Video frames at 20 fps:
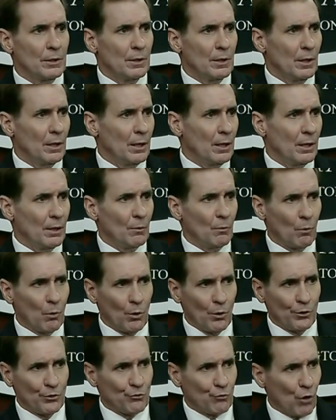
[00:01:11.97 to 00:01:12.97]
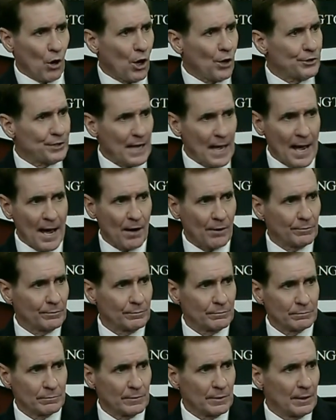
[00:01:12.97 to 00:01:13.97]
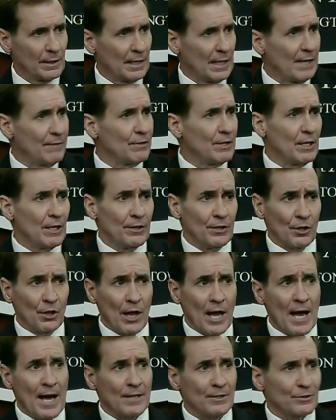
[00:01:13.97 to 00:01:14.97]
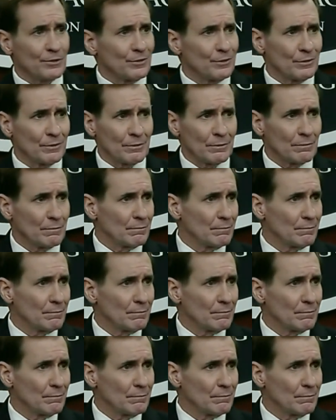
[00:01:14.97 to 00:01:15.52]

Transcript: were drawn down even in the last